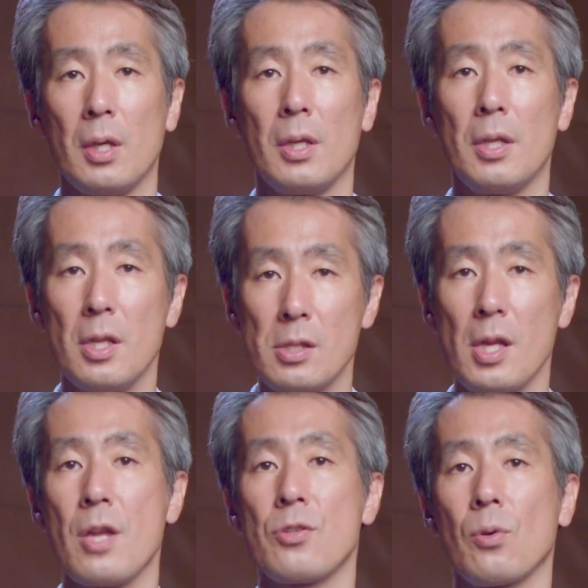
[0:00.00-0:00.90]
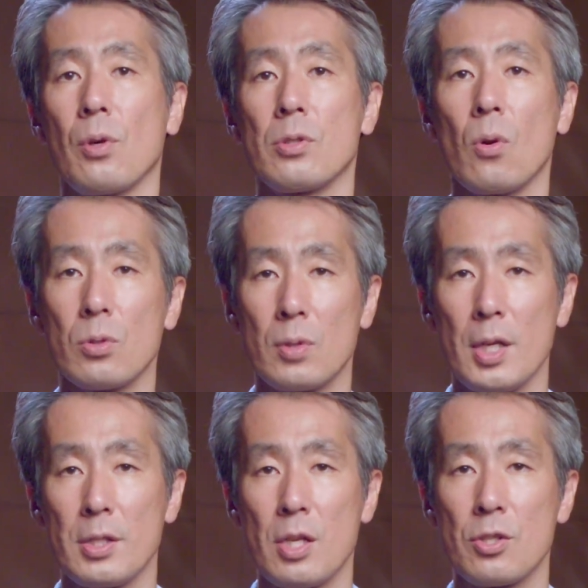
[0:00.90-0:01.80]
This ensures
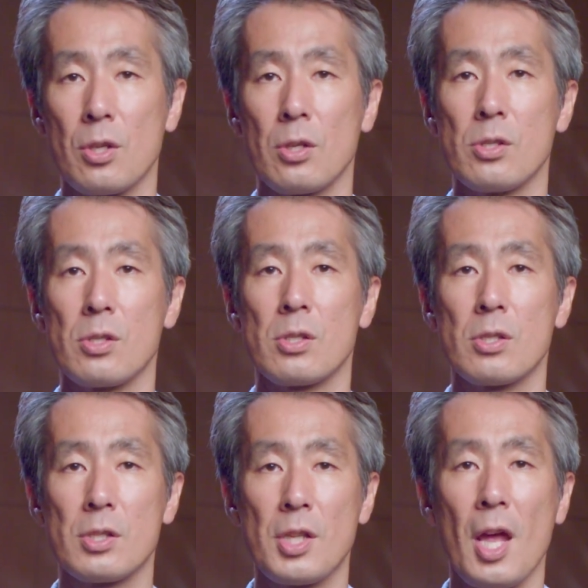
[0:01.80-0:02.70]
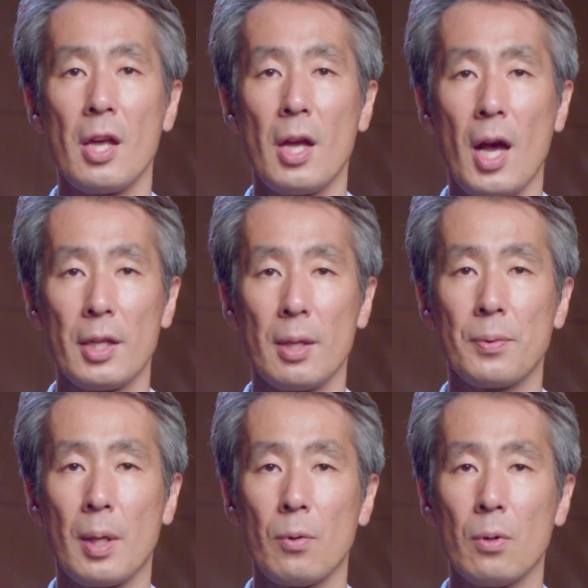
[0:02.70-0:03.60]
authorizations stay
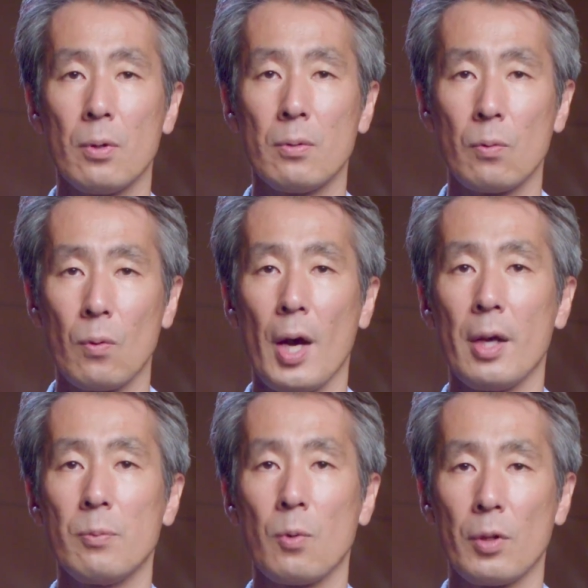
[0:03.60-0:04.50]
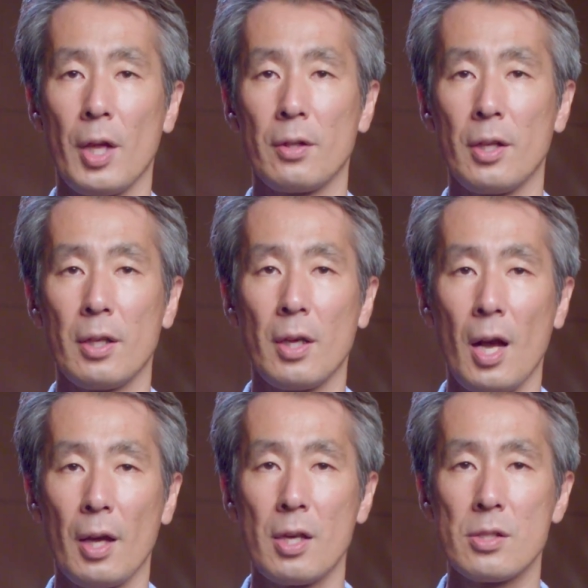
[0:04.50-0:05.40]
adaptable while protecting
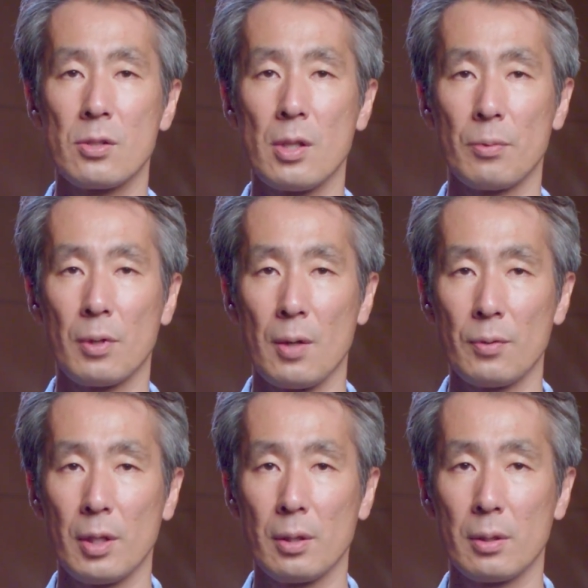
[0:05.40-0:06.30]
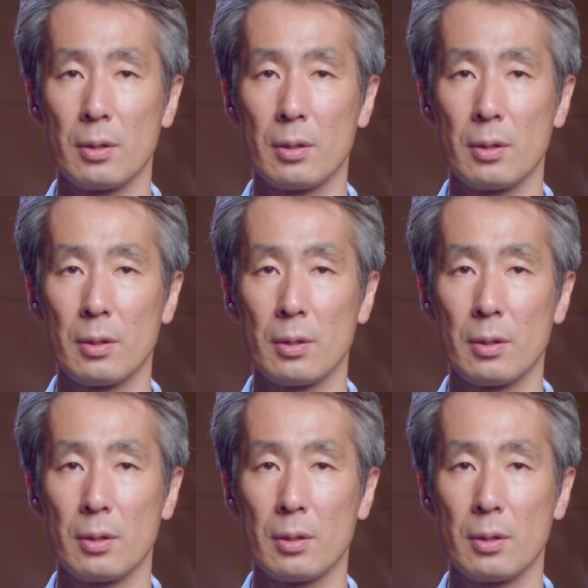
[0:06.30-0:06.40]
against double counting.